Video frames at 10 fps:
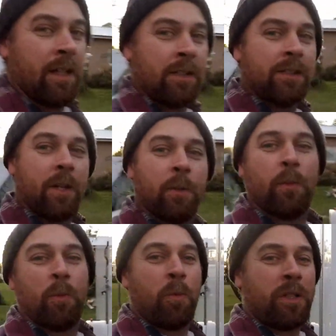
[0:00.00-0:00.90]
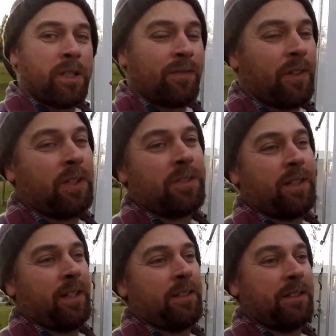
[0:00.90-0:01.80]
So one of the first
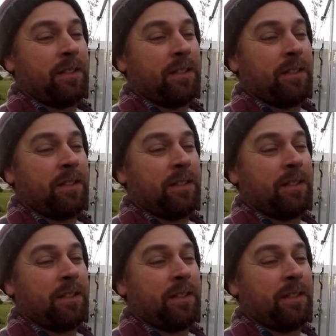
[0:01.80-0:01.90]
things